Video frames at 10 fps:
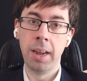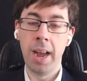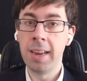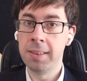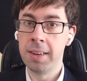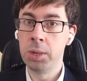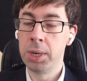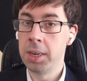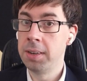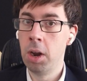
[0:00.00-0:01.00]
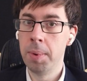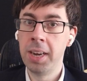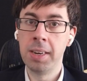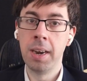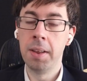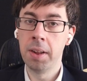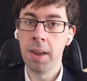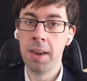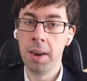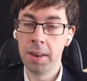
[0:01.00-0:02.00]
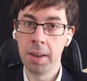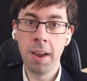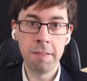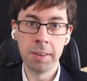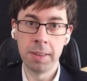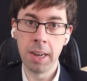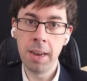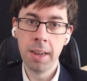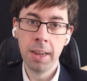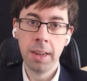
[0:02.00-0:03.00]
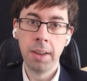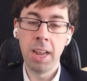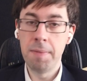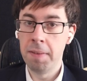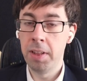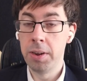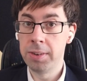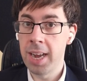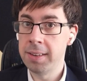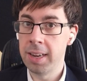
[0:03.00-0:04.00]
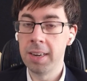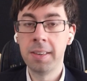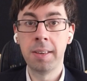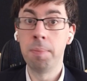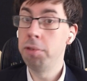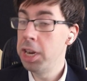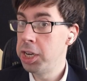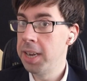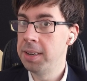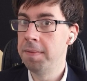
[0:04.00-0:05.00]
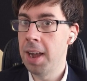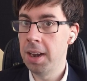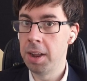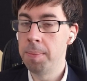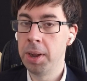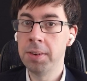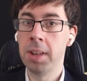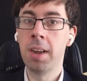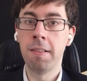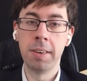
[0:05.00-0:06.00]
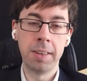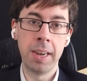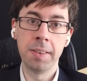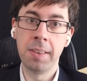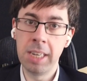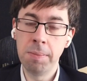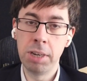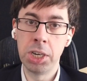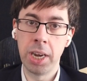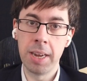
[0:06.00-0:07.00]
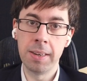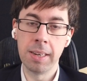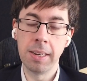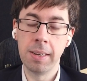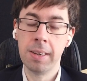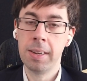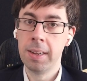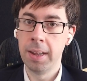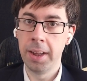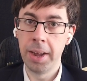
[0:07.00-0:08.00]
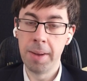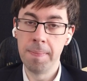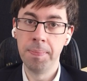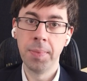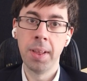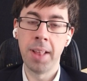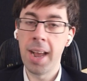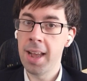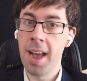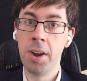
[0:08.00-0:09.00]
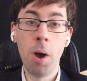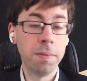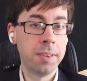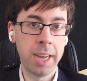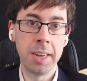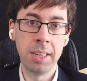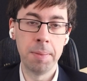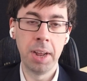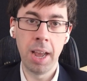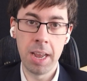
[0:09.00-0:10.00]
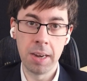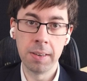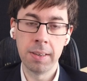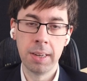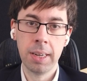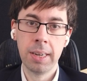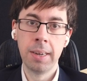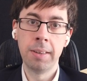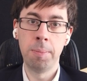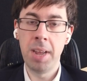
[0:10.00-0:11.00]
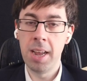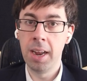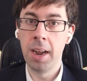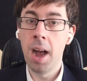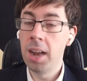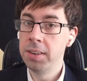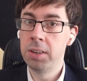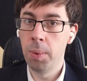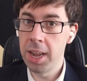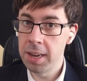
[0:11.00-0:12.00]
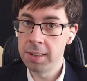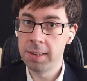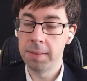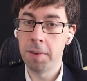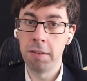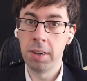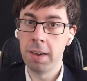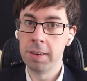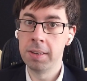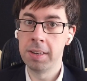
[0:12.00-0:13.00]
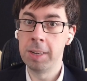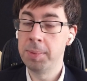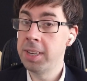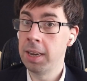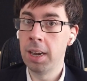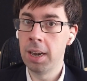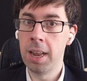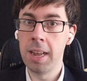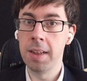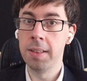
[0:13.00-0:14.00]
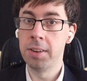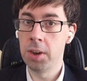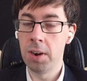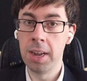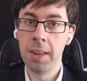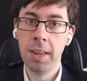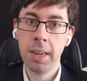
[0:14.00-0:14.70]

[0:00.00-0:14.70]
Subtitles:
assets which are denominated in another currency, even if those assets appreciate in value, because the currency has depreciated, that can offset some of the gains. So being underweight foreign currencies, particularly the dollar,